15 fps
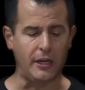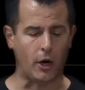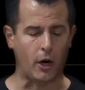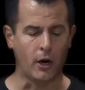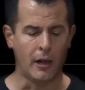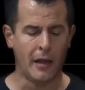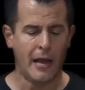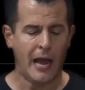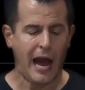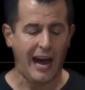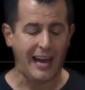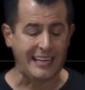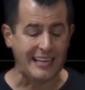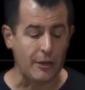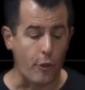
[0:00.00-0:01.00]
here,
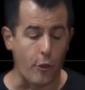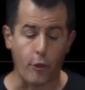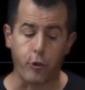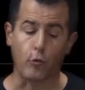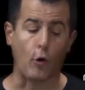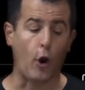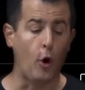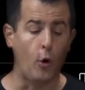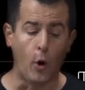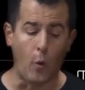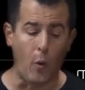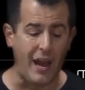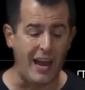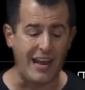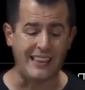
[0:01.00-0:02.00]
I can throw
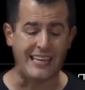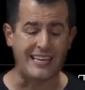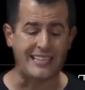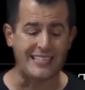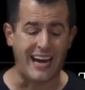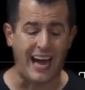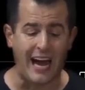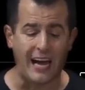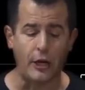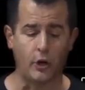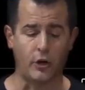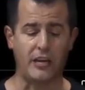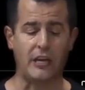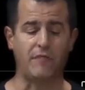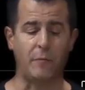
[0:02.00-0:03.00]
away the
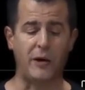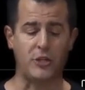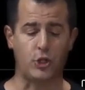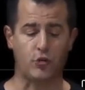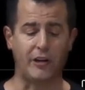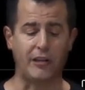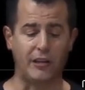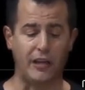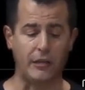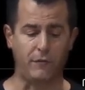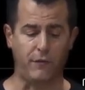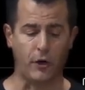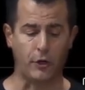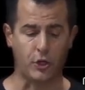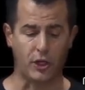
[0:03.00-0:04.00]
entirety of my string
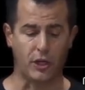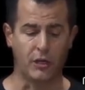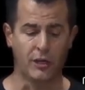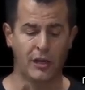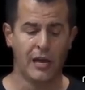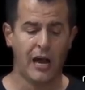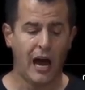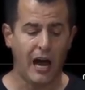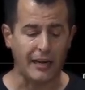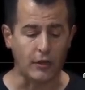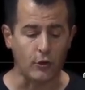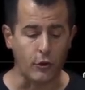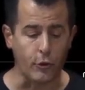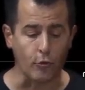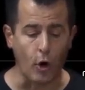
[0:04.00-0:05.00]
length function. I
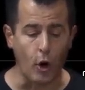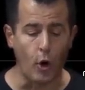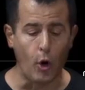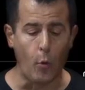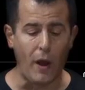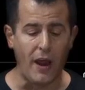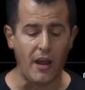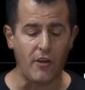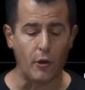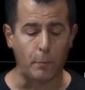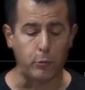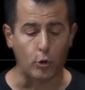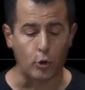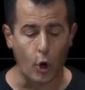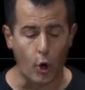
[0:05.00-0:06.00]
can throw away the
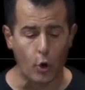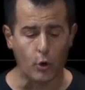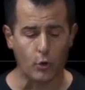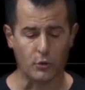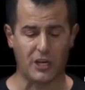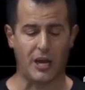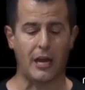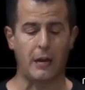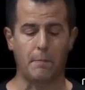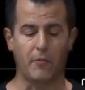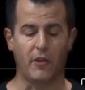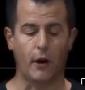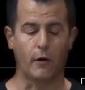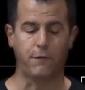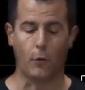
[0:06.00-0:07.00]
prototype,
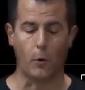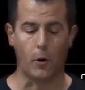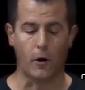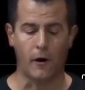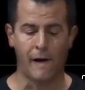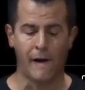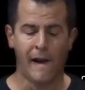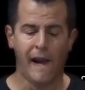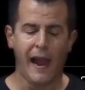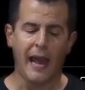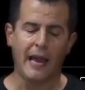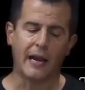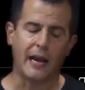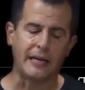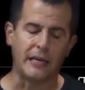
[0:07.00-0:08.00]
therefore,
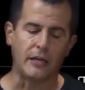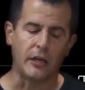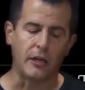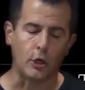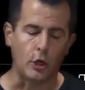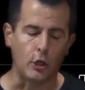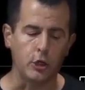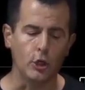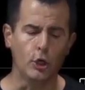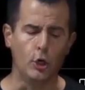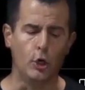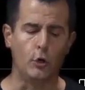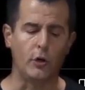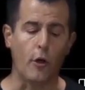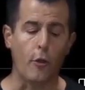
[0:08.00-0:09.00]
and I can
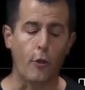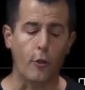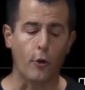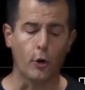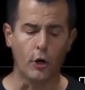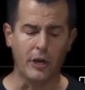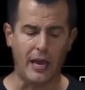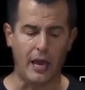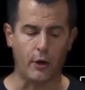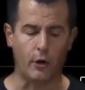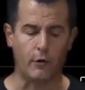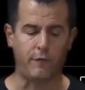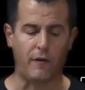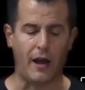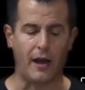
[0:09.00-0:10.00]
include a third
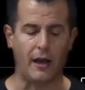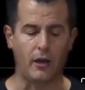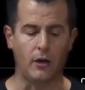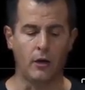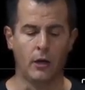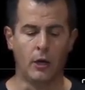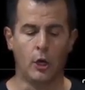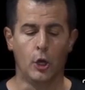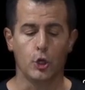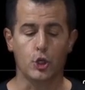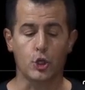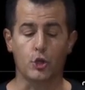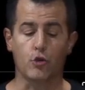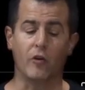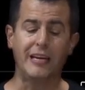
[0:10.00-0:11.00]
header file,
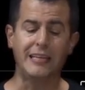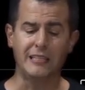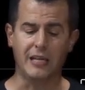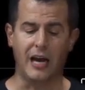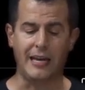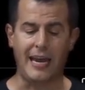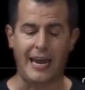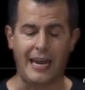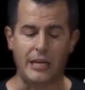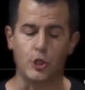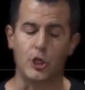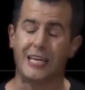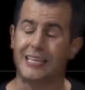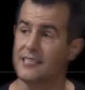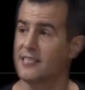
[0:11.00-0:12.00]

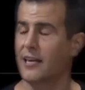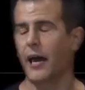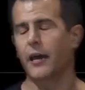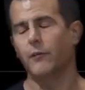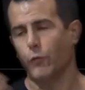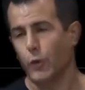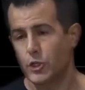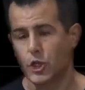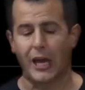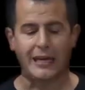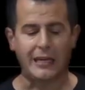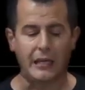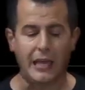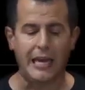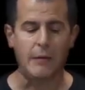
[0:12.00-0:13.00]
string.h, inside of which
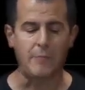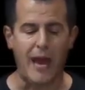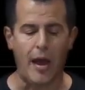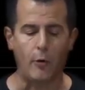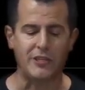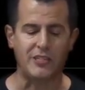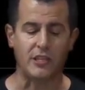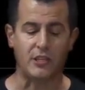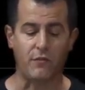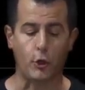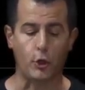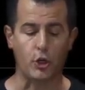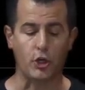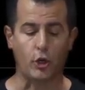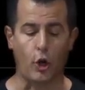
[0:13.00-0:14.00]
I claim now is this
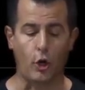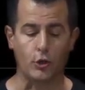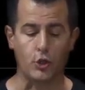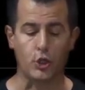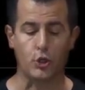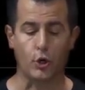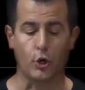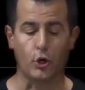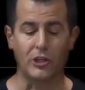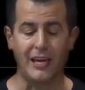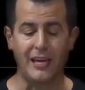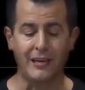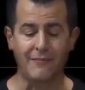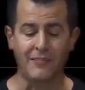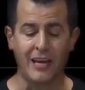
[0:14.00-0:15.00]
function called
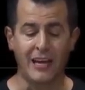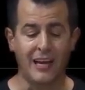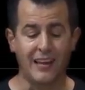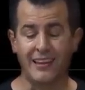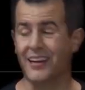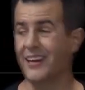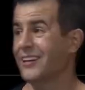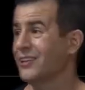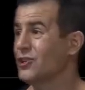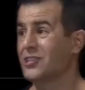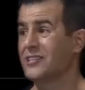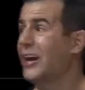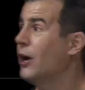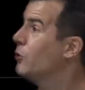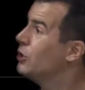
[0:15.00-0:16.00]
strlen that I can
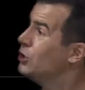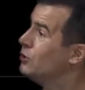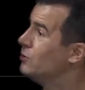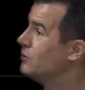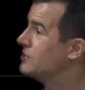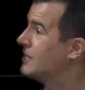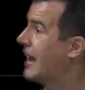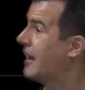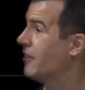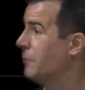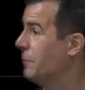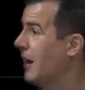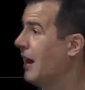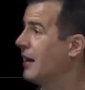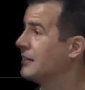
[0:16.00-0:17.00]
just now use out of
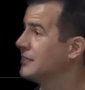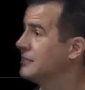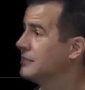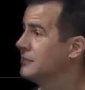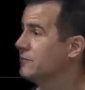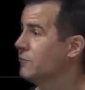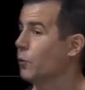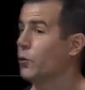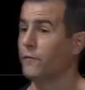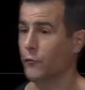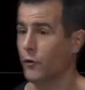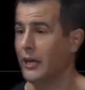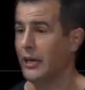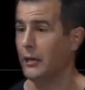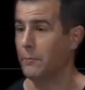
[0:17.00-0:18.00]
the box for
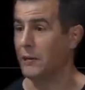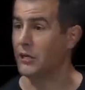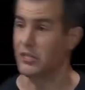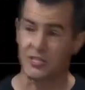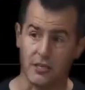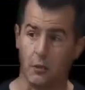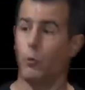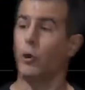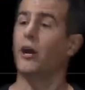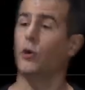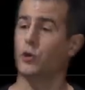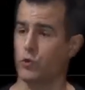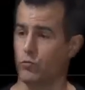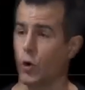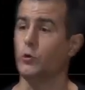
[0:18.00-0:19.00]
free because someone
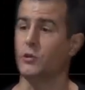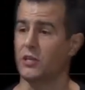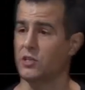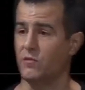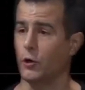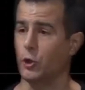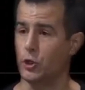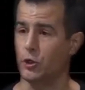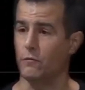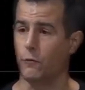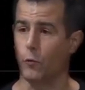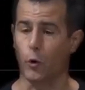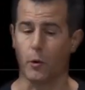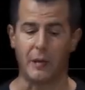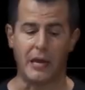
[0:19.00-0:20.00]
else wrote this function
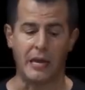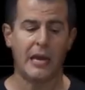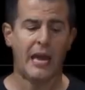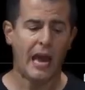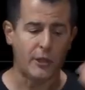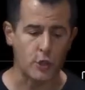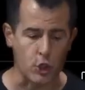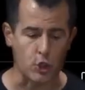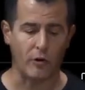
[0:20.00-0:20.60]
for me. And